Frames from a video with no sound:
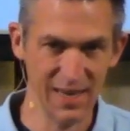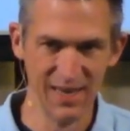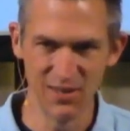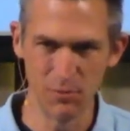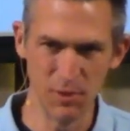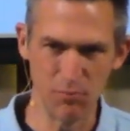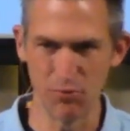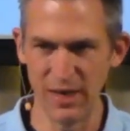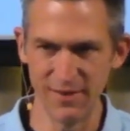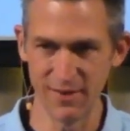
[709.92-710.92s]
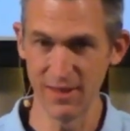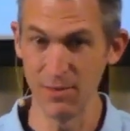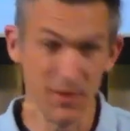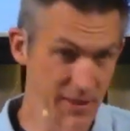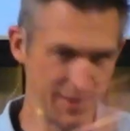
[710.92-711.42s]
to be praising
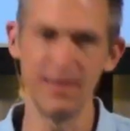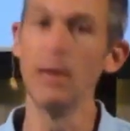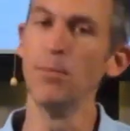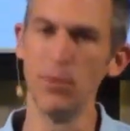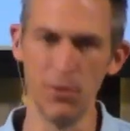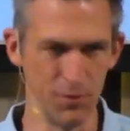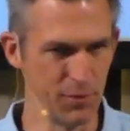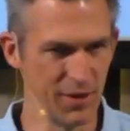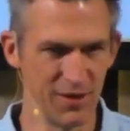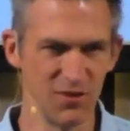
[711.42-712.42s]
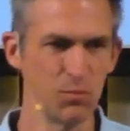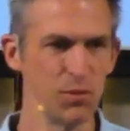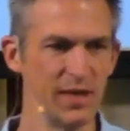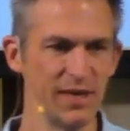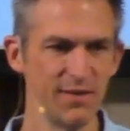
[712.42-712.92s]
him in the temple, the religious
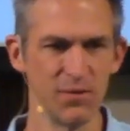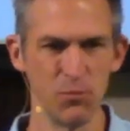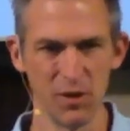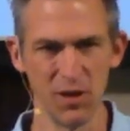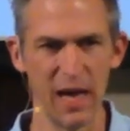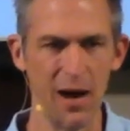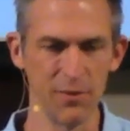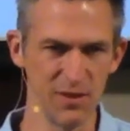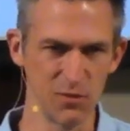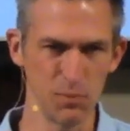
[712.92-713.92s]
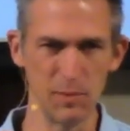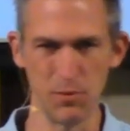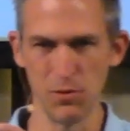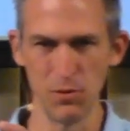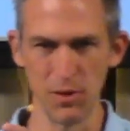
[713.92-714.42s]
place, and would allow these
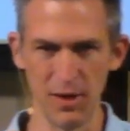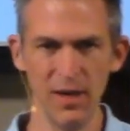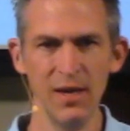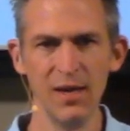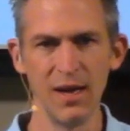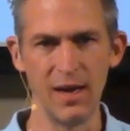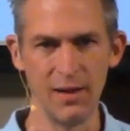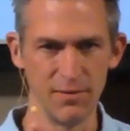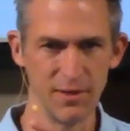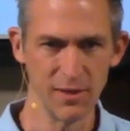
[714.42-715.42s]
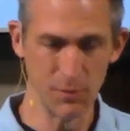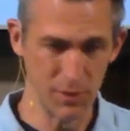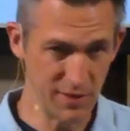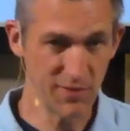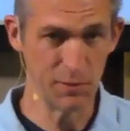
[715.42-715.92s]
people who are uh, dealing
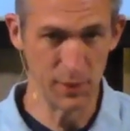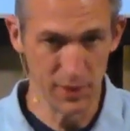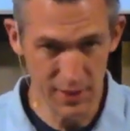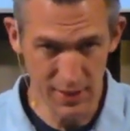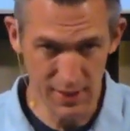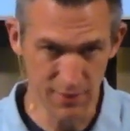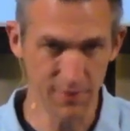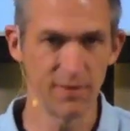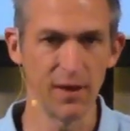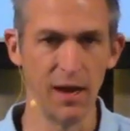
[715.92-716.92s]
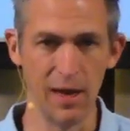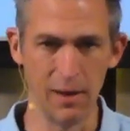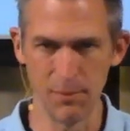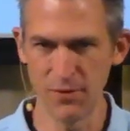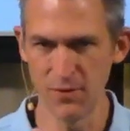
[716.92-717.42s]
with disabilities
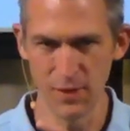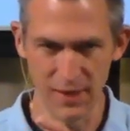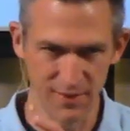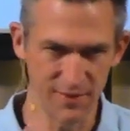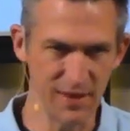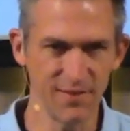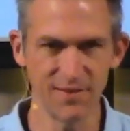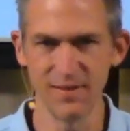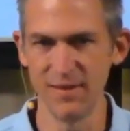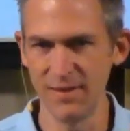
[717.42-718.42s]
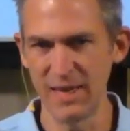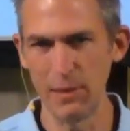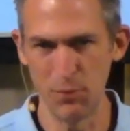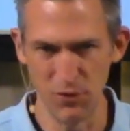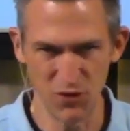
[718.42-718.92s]
um, to exist in the
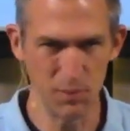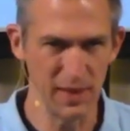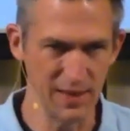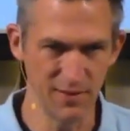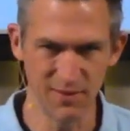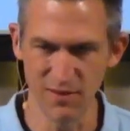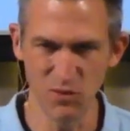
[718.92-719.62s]
temple space, this